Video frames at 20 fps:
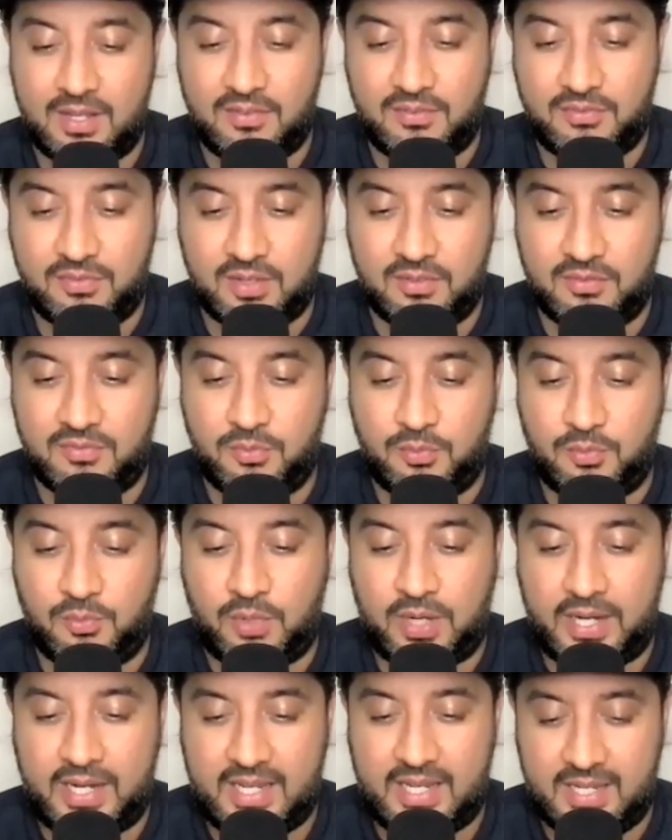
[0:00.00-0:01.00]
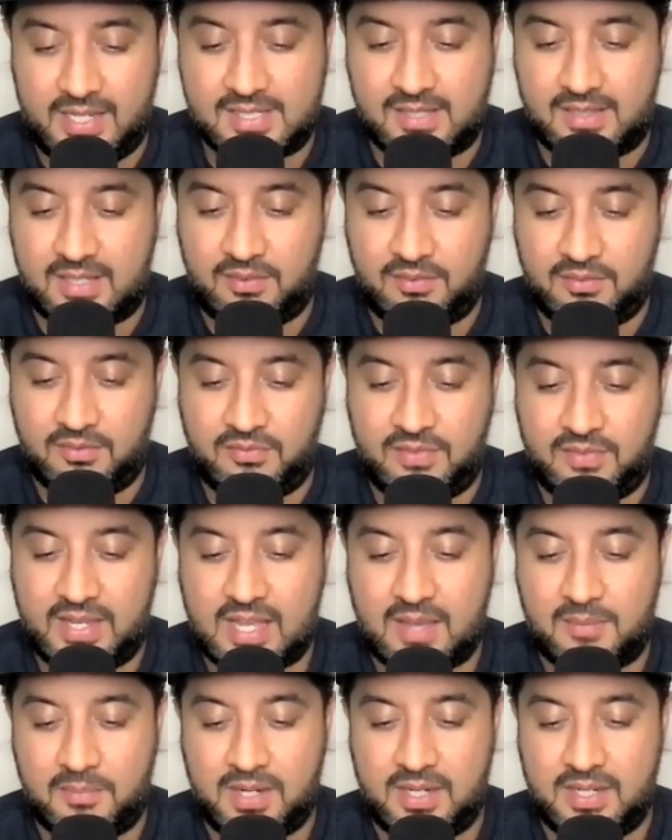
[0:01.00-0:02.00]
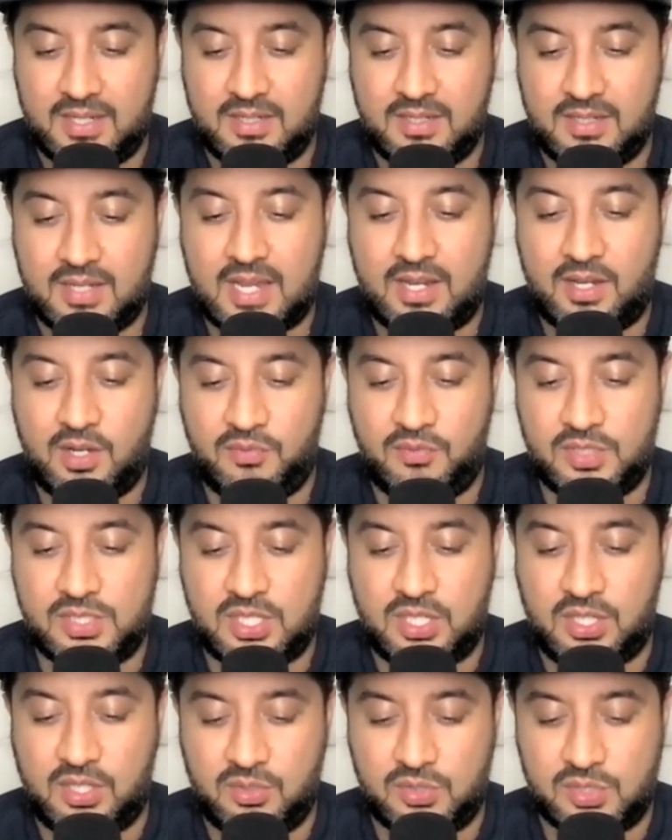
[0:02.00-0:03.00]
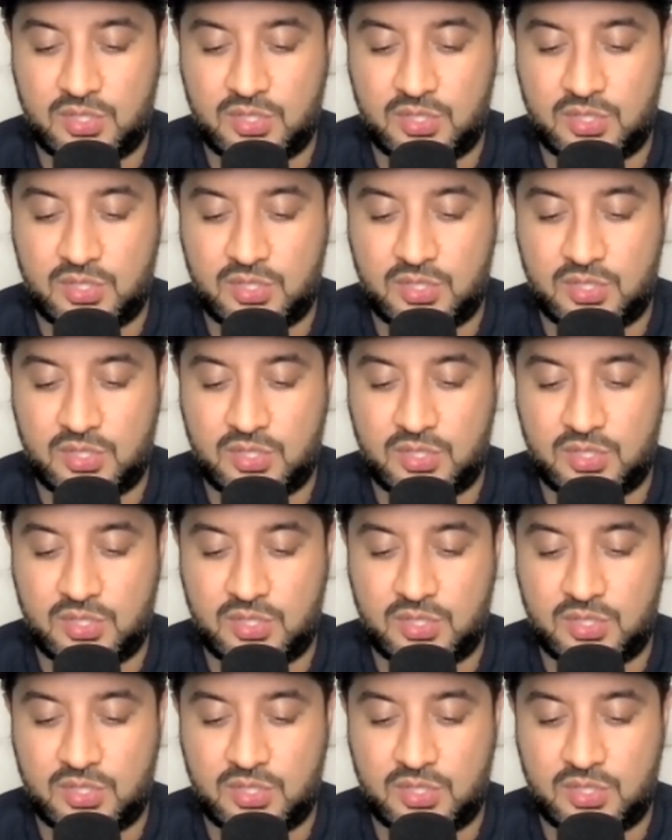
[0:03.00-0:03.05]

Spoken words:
of what it is, and then Vic, I'm gonna hand over to you.